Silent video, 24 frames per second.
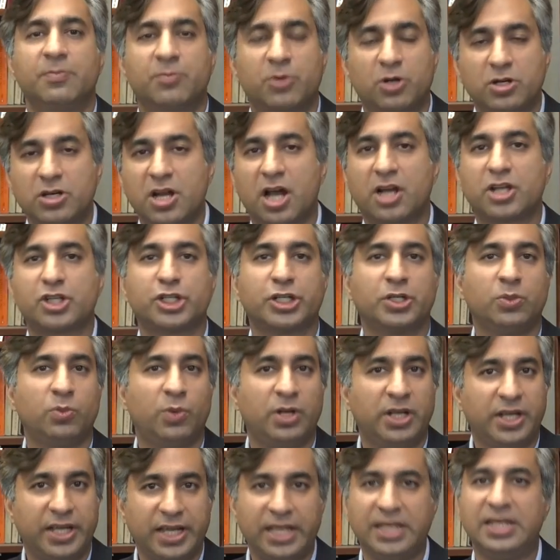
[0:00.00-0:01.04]
production
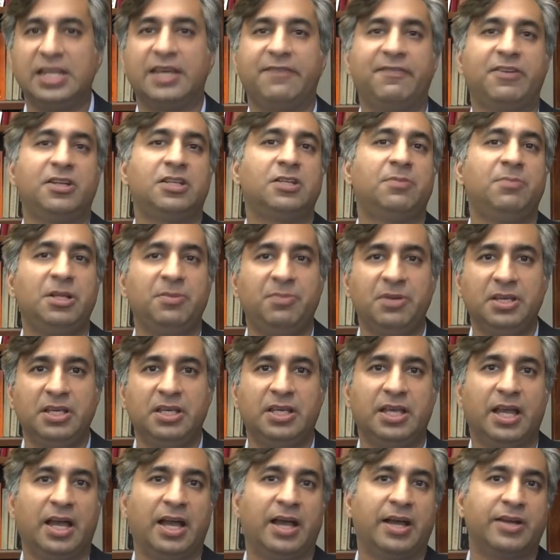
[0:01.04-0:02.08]
will inevitably be
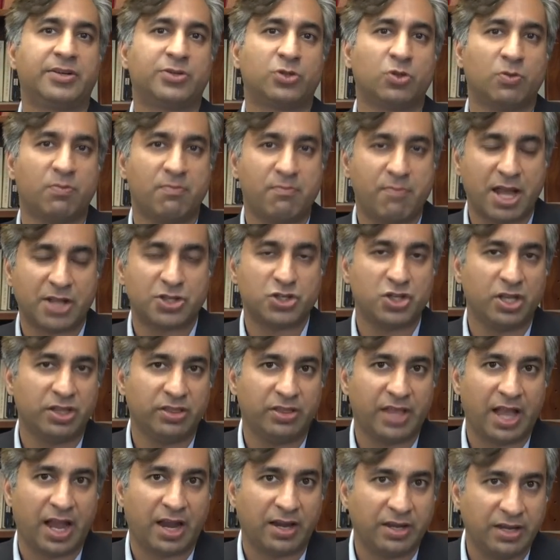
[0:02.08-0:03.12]
geared to
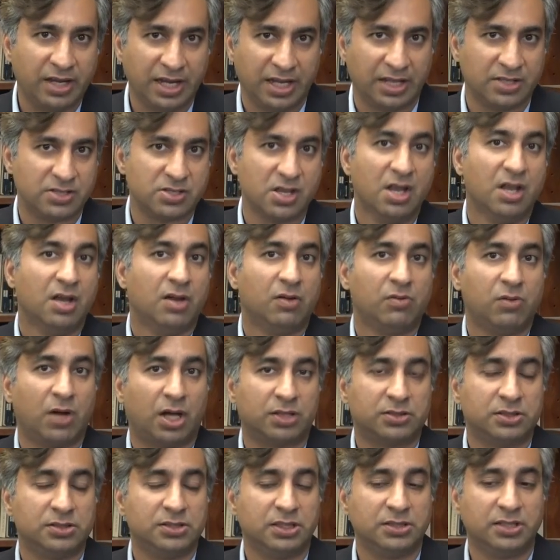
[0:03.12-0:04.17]
matching their needs
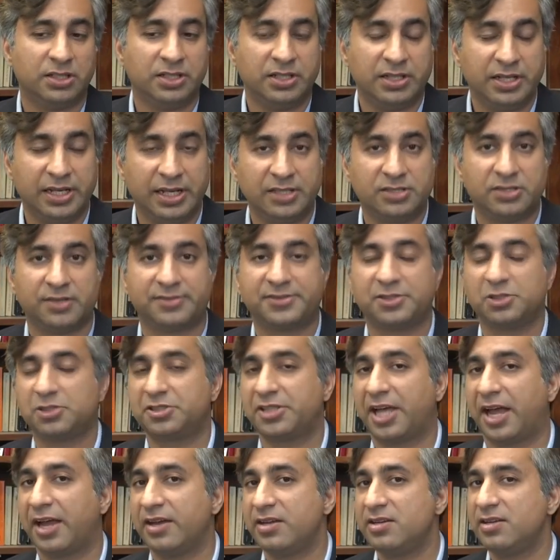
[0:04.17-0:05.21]
rather than the needs of
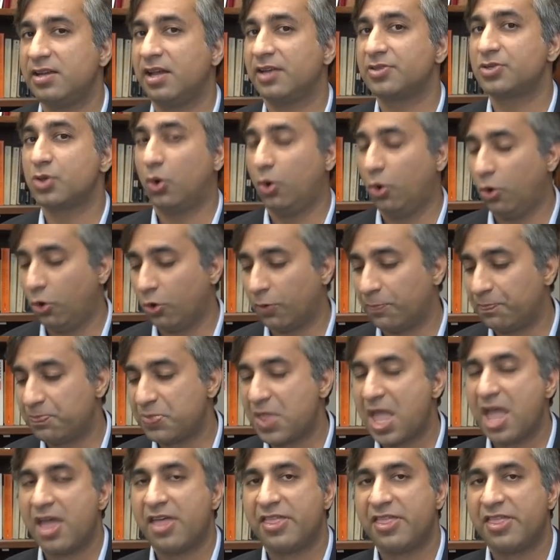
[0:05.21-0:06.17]
society as a whole.